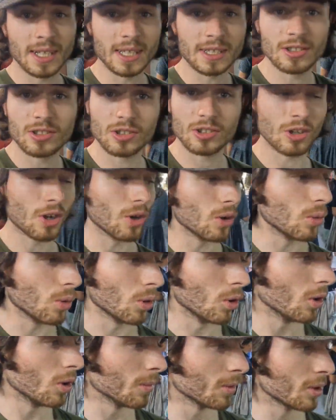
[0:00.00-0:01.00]
Like, it's so
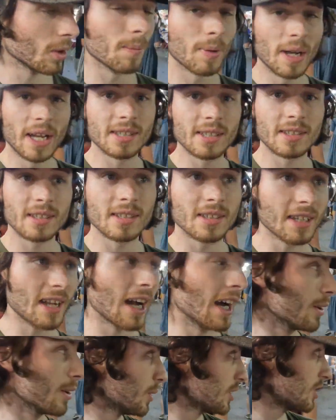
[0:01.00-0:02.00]
warm compared to Da
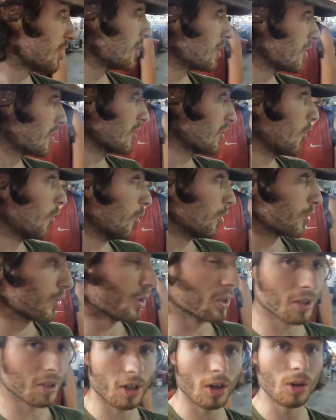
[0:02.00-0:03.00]
Nang, which is
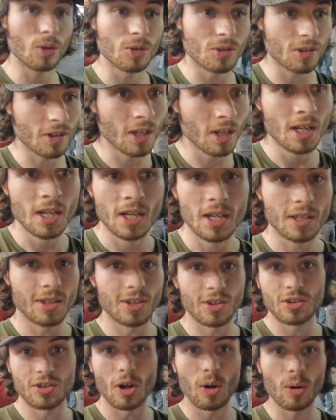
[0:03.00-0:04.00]
also on the coast.
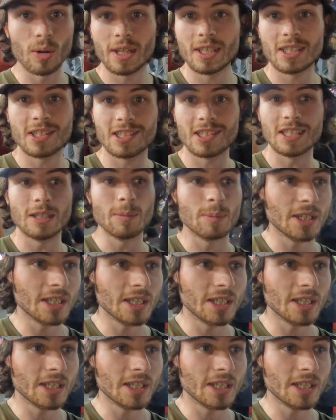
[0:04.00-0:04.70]
There's no like sea